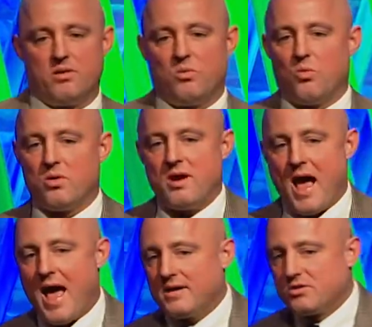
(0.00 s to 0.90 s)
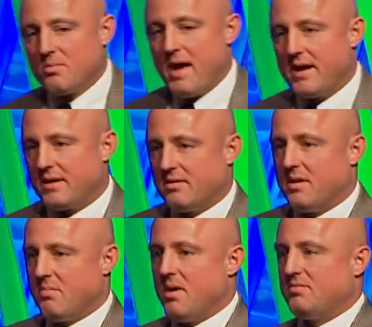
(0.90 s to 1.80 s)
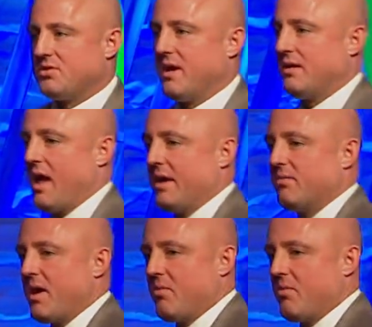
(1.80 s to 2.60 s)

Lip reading: we're not dramatically above trend line, right?